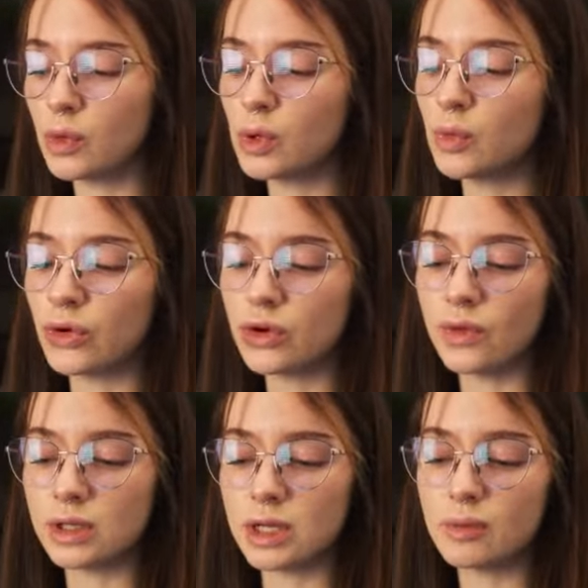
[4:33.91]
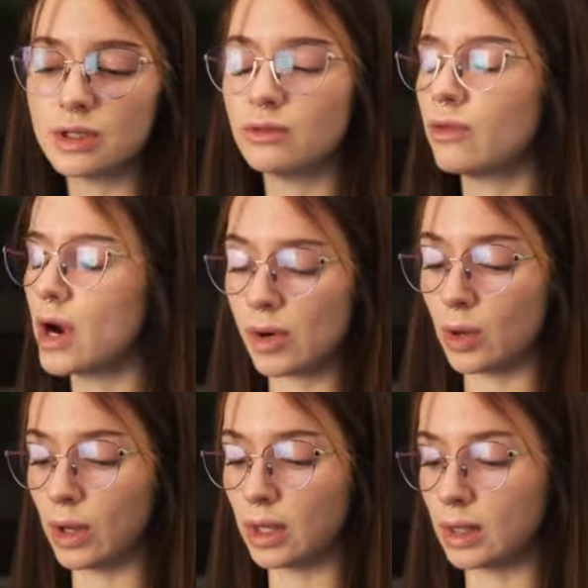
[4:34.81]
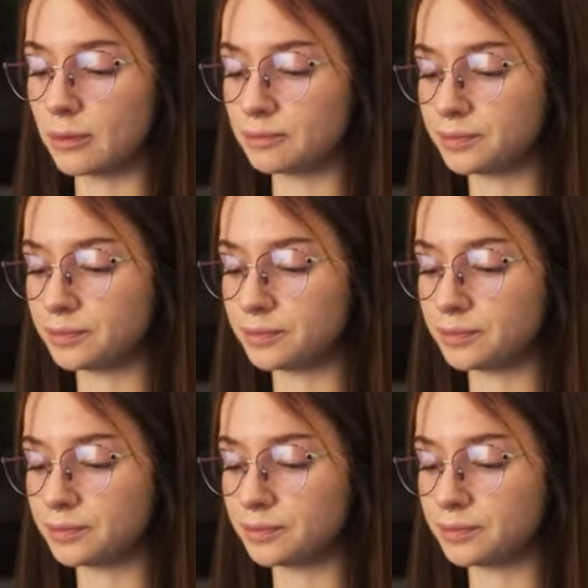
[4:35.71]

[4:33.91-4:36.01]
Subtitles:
you will burn the deposit very quickly.